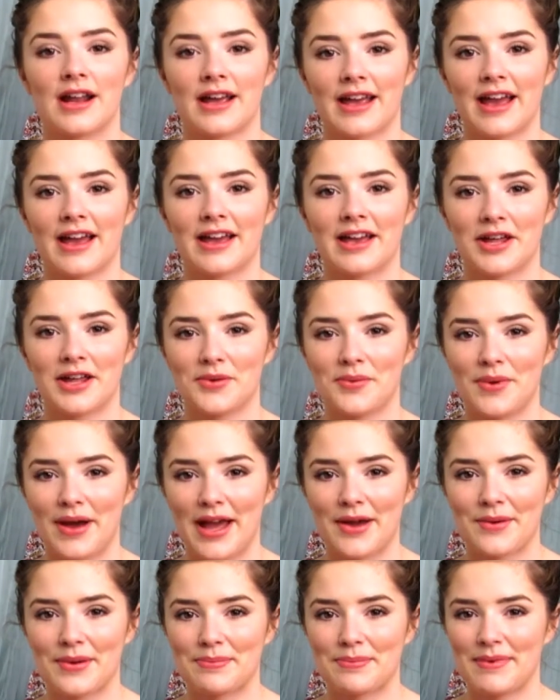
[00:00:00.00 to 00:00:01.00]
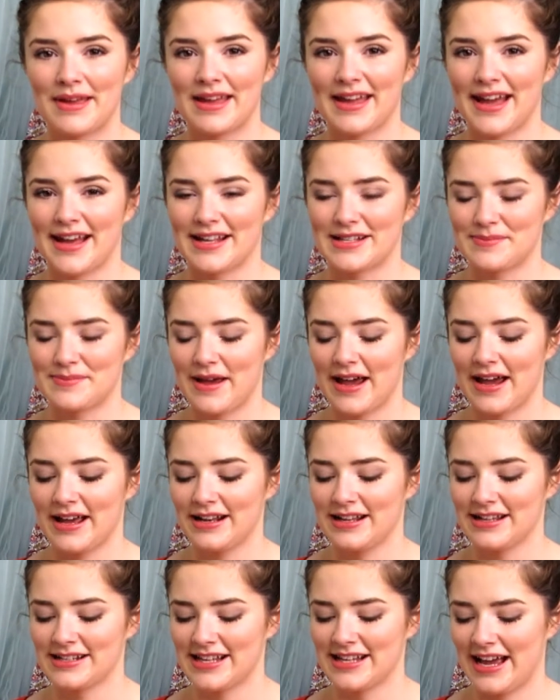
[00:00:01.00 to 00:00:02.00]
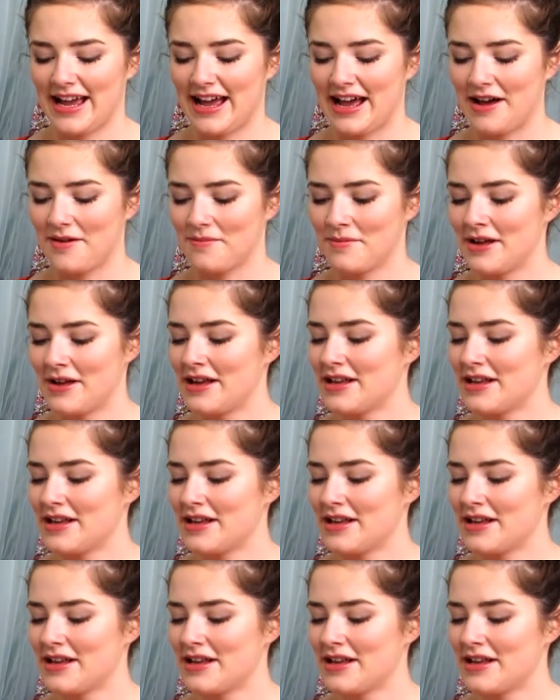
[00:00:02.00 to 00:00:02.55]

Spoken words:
I can't get away with being as pale as I am.